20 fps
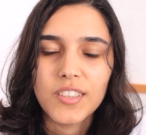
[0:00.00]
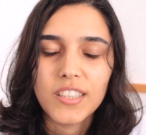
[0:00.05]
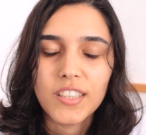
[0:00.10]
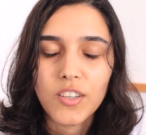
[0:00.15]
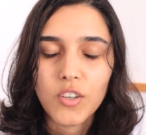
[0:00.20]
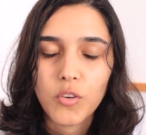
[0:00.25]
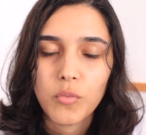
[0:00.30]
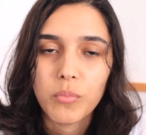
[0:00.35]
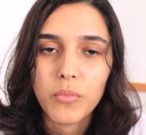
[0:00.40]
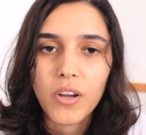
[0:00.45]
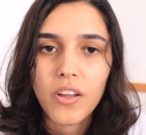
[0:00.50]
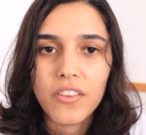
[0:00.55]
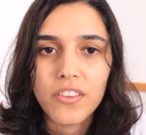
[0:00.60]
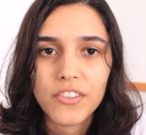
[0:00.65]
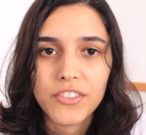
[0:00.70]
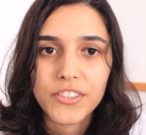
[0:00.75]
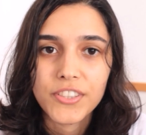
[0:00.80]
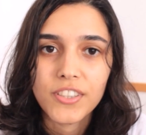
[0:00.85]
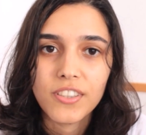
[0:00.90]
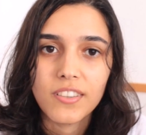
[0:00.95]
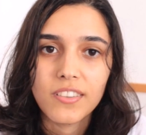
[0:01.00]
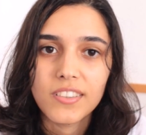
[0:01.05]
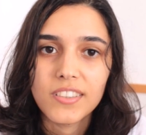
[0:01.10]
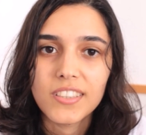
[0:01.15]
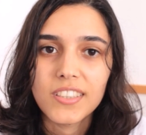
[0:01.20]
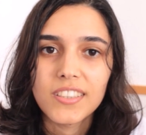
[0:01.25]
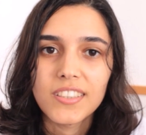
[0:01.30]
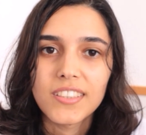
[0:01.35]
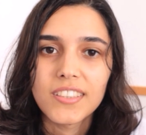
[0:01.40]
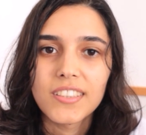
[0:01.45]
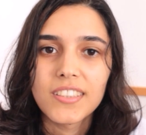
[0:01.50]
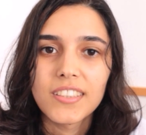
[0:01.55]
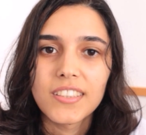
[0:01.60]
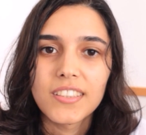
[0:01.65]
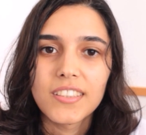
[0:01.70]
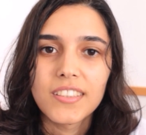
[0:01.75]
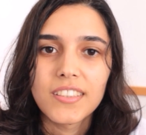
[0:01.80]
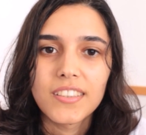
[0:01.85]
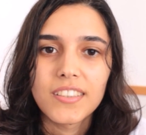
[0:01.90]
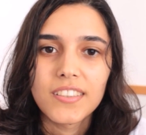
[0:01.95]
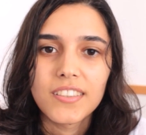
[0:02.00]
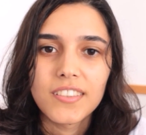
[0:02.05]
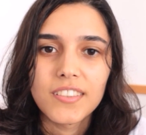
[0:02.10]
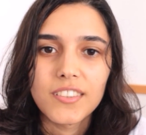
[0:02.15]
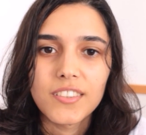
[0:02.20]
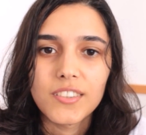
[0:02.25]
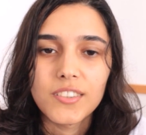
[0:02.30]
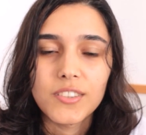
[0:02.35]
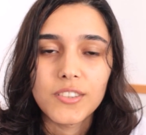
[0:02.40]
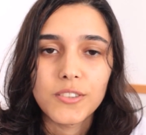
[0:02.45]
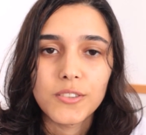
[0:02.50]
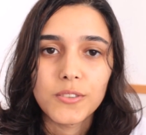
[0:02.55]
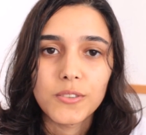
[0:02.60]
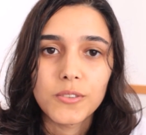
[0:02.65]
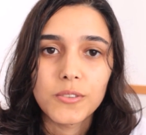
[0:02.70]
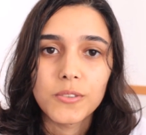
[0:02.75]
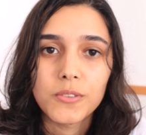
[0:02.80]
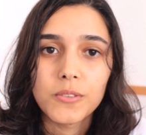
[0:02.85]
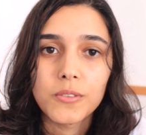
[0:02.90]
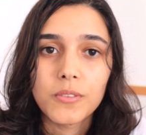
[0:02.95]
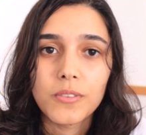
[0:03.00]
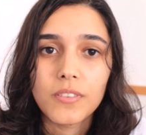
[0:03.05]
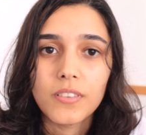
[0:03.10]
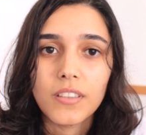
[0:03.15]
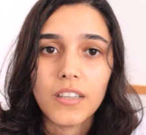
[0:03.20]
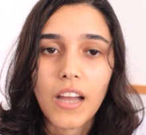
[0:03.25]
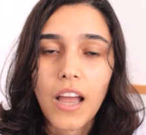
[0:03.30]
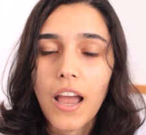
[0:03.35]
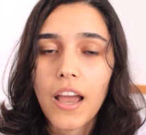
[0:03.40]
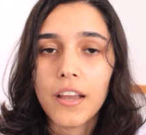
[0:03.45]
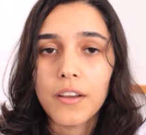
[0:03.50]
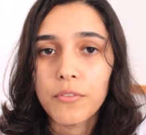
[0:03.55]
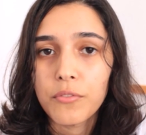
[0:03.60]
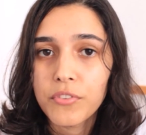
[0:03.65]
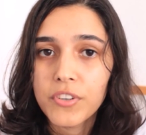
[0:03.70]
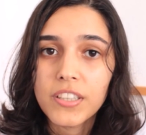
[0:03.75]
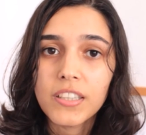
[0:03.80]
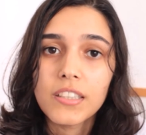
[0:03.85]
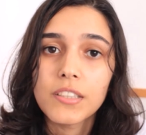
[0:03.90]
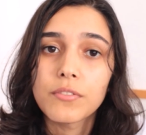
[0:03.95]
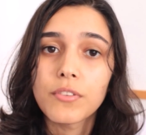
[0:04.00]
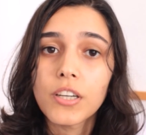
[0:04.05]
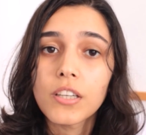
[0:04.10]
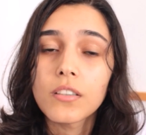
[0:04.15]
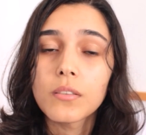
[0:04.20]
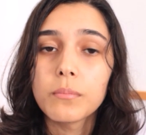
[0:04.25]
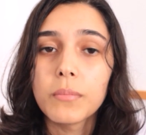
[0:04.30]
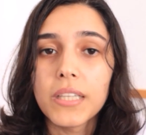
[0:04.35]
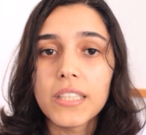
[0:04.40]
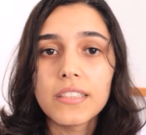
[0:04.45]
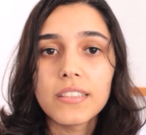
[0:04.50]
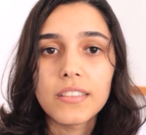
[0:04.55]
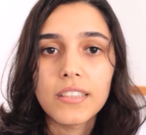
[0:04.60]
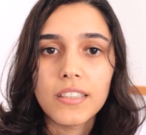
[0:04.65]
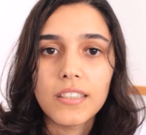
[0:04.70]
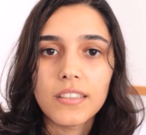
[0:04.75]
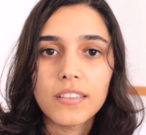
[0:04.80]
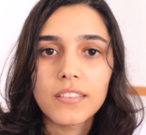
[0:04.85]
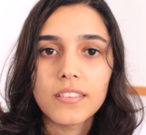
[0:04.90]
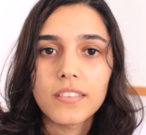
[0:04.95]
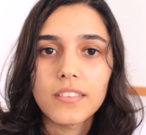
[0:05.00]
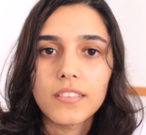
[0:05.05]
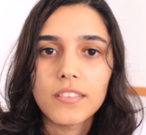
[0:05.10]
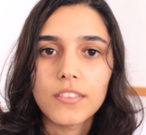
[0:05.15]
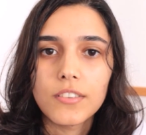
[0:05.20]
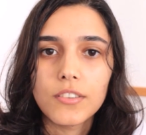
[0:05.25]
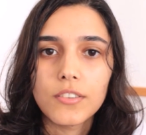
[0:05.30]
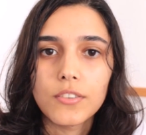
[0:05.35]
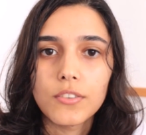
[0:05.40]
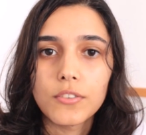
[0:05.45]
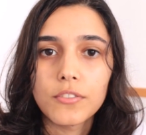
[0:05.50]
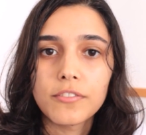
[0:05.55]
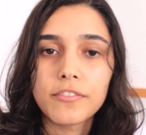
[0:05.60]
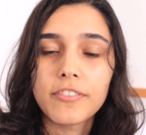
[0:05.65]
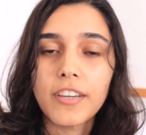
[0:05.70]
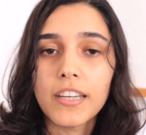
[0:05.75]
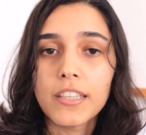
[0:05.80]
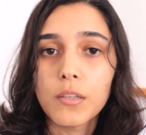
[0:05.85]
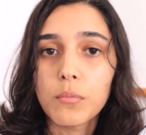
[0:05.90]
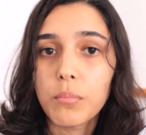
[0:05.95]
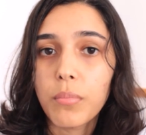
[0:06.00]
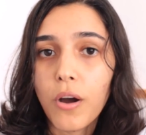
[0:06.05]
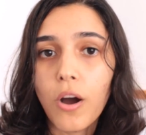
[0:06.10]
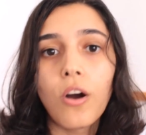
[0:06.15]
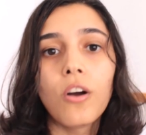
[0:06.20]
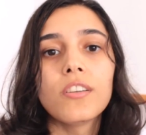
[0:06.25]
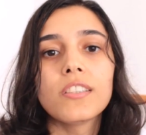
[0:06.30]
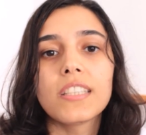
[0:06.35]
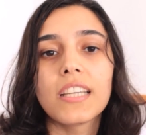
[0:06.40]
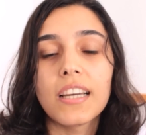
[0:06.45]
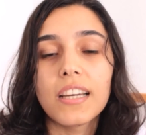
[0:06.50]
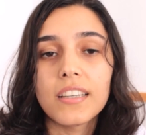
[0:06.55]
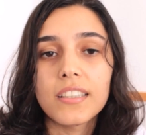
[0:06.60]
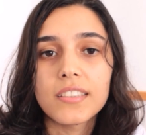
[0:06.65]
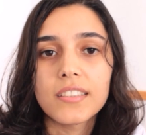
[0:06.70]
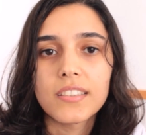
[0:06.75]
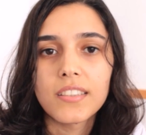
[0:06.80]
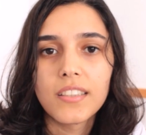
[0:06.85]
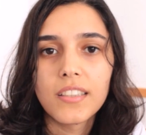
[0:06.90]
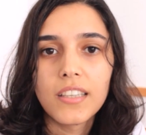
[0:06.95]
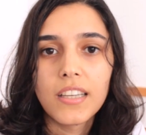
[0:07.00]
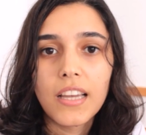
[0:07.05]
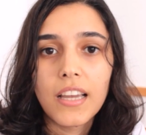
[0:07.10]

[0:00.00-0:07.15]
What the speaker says: mother tongue. So I really recommend that you find a podcast.